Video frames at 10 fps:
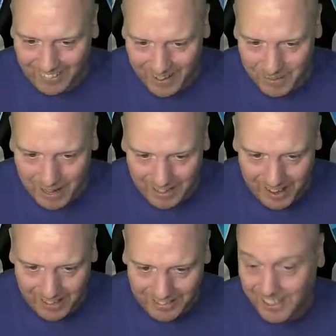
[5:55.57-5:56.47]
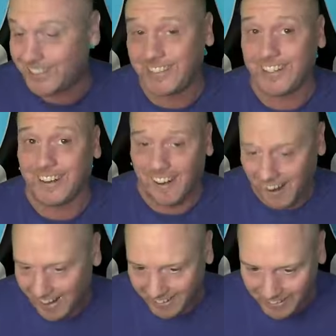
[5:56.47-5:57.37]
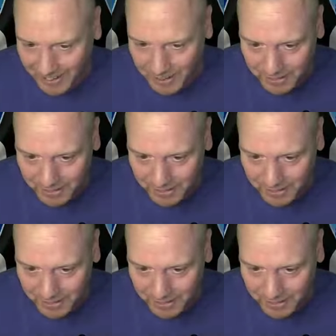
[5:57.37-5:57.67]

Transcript: might have got Sussy there. I don't know.